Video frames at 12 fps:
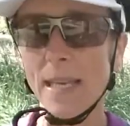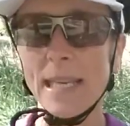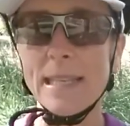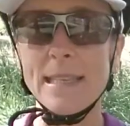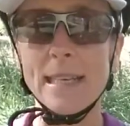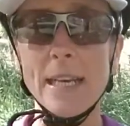
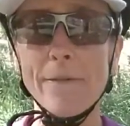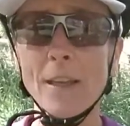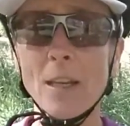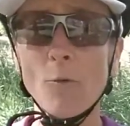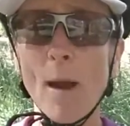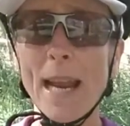
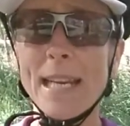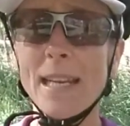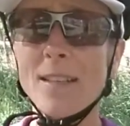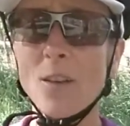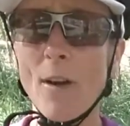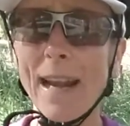insignificant waiting
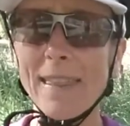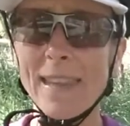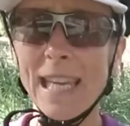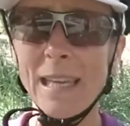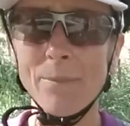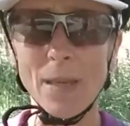is a great
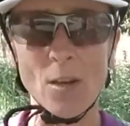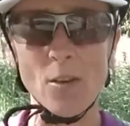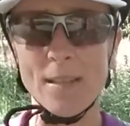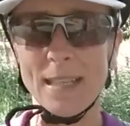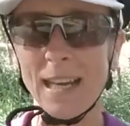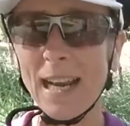thing
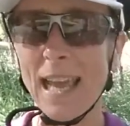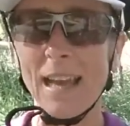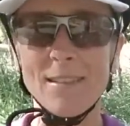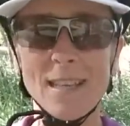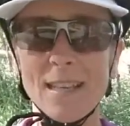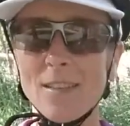because it
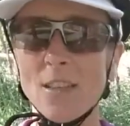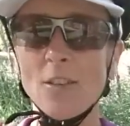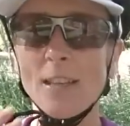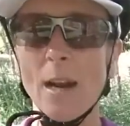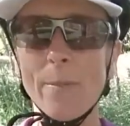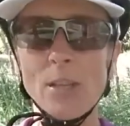allows us to
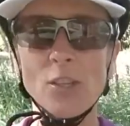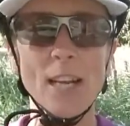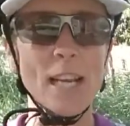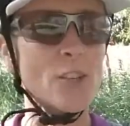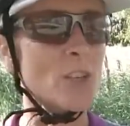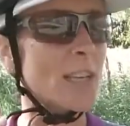use our
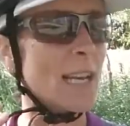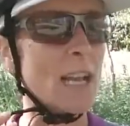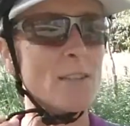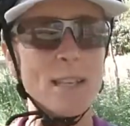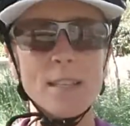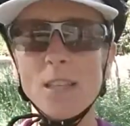imagination, it
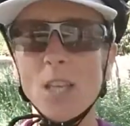allows us